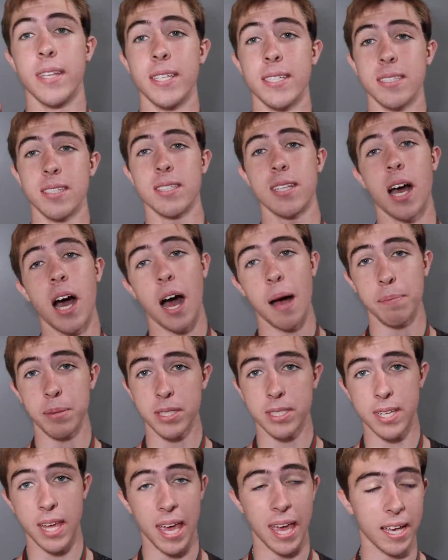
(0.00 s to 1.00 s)
this is a
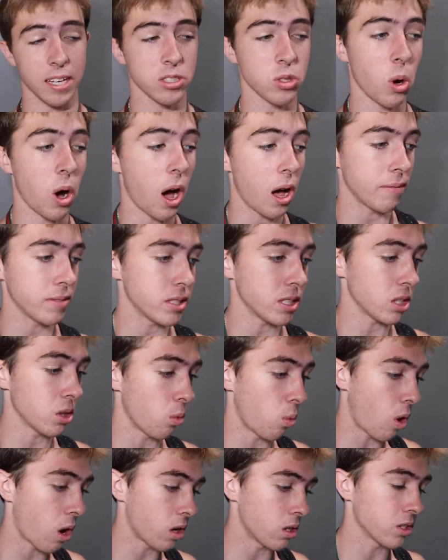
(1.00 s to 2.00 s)
topless tank, so obviously
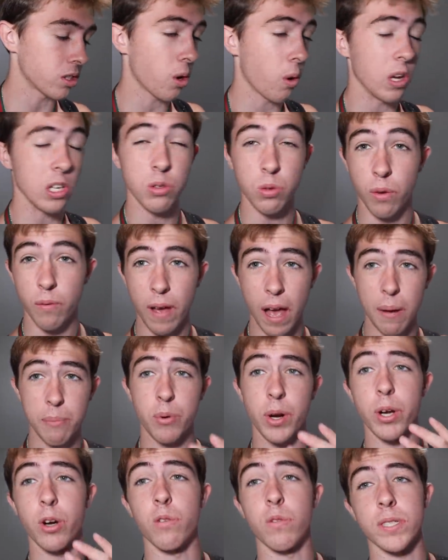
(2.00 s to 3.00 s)
the water is going to
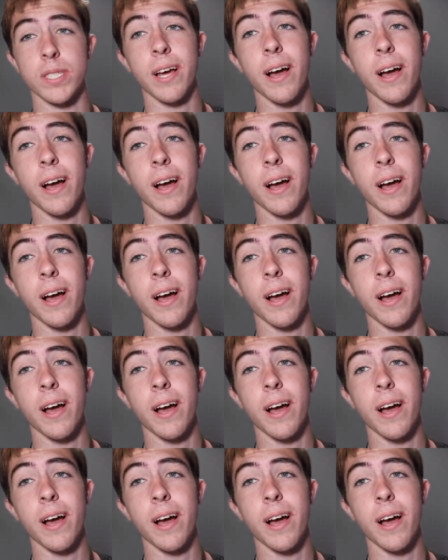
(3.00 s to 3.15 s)
evaporate over